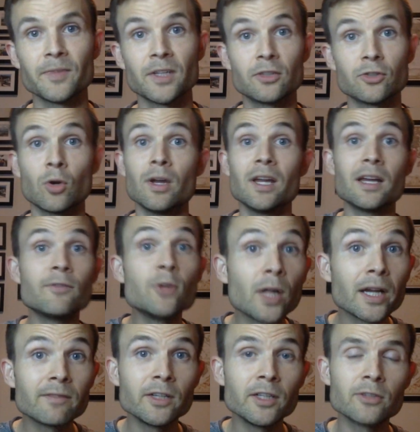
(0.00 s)
So if you
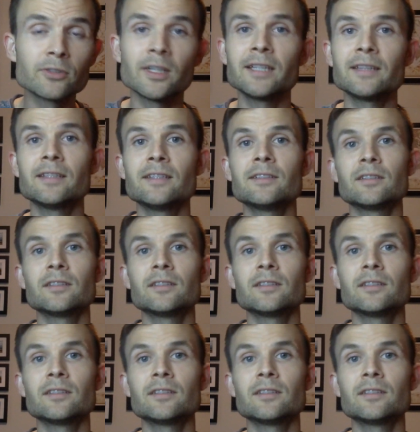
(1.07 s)
like videos like this,